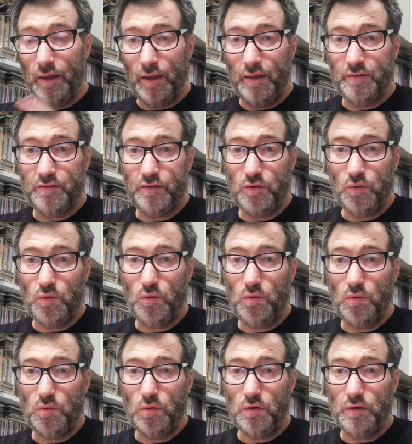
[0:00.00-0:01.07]
As
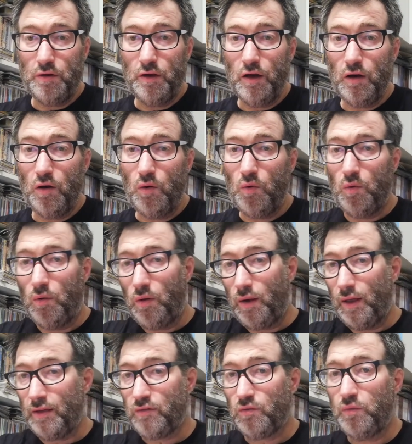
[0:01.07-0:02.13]
you know,
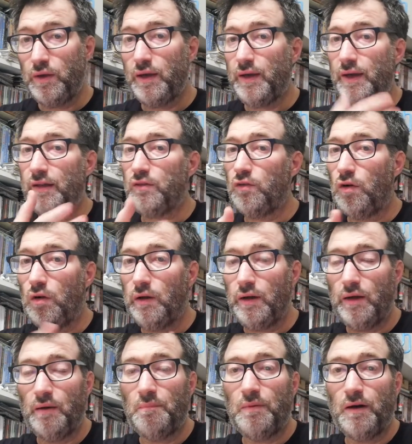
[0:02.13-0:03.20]
last week I
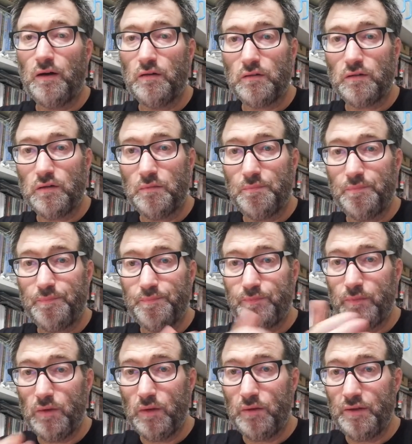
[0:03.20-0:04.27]
talked about
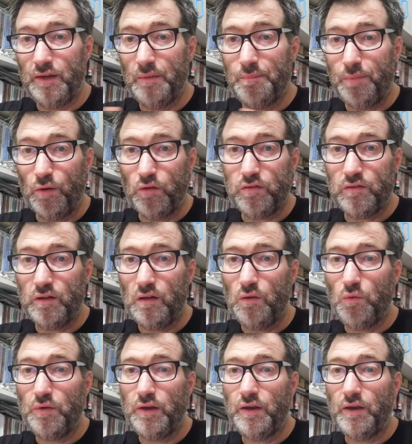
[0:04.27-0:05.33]
Dear
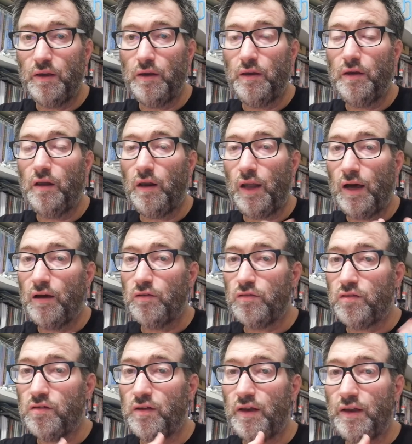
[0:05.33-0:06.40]
Postal. We
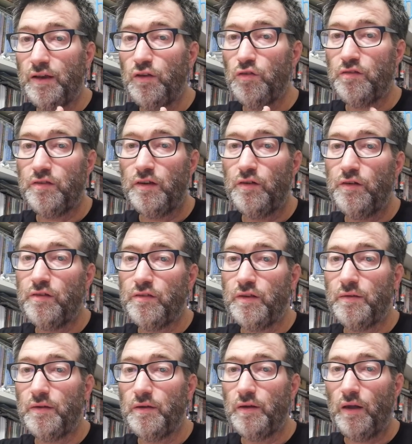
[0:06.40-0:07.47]
launched a new series,
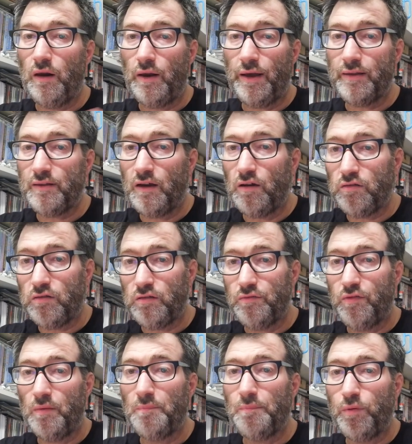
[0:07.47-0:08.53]
the Lighthouse
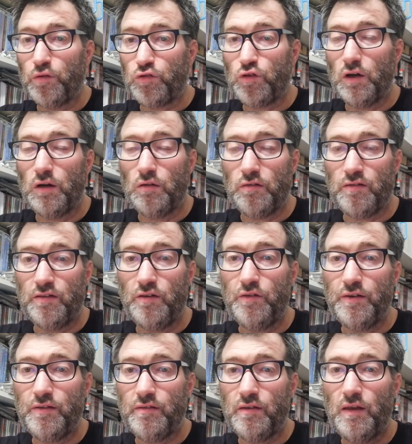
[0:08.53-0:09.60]
from Portugal
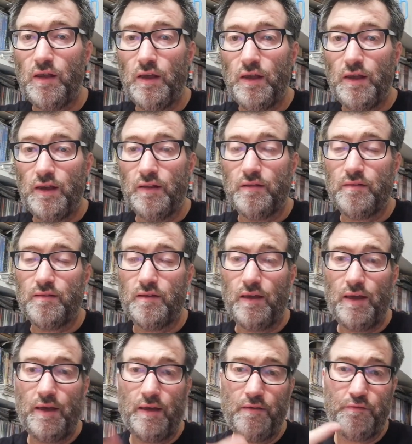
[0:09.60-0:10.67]
series. It's
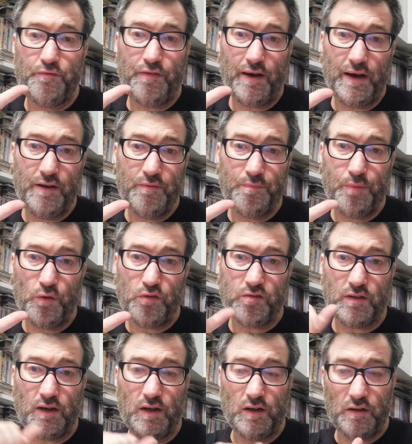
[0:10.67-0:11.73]
5
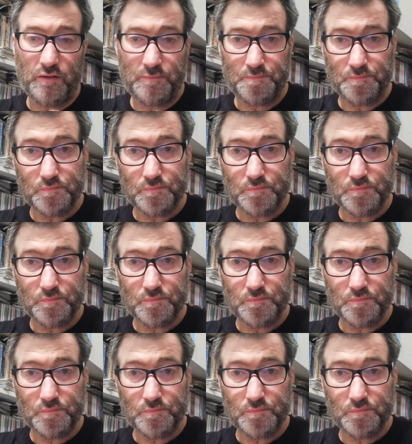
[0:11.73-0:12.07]
postcard